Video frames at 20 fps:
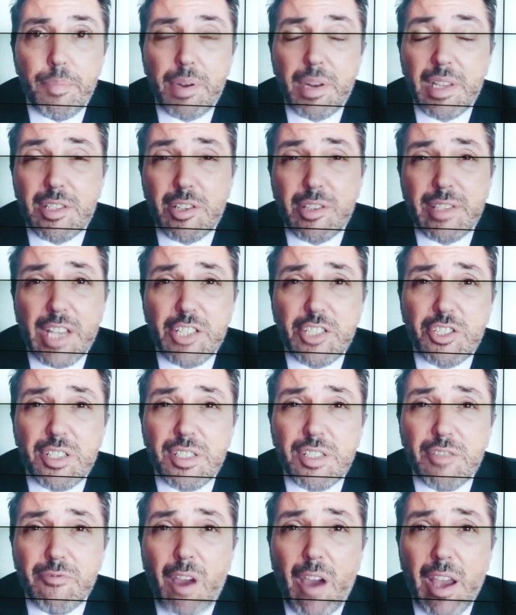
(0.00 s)
Political tensions
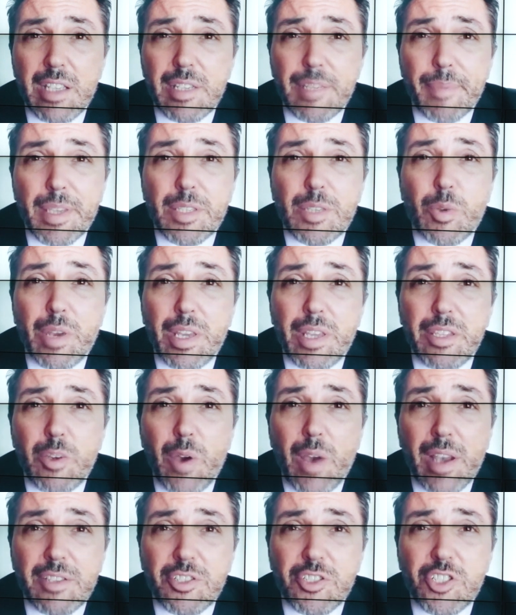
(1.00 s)
are rising between the
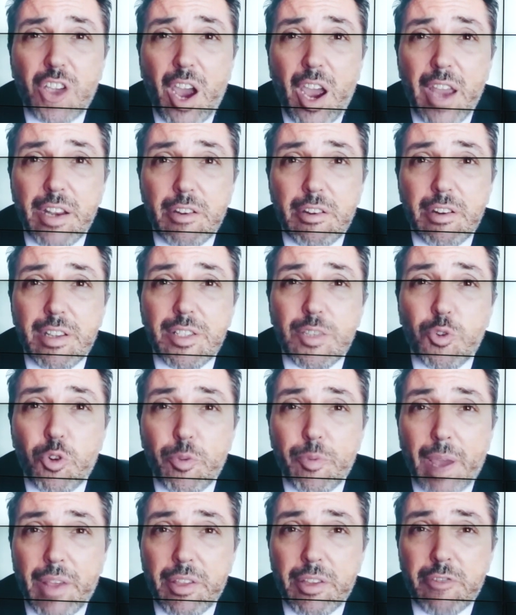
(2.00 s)
US and China, and it's all
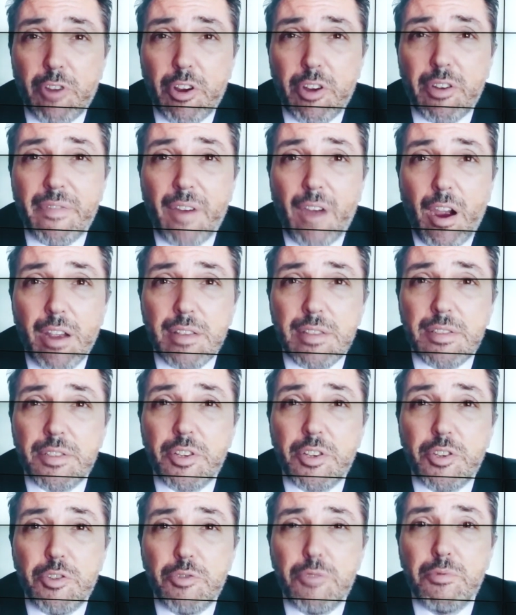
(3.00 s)
about the coronavirus
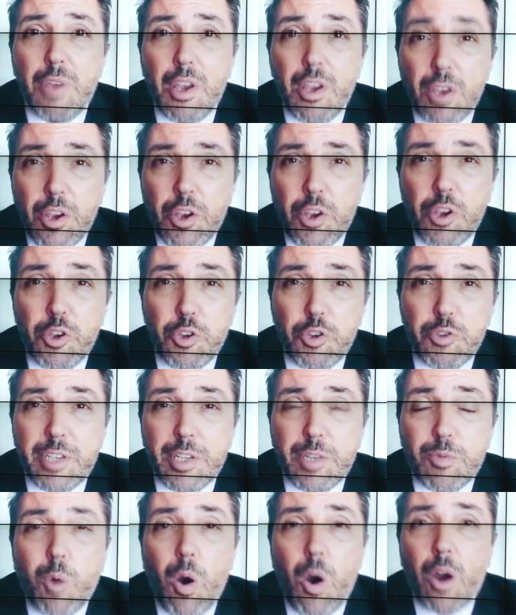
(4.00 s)
and who
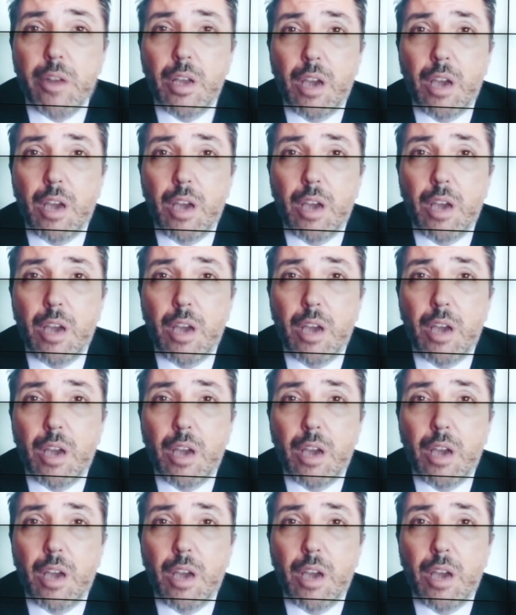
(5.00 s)
did what.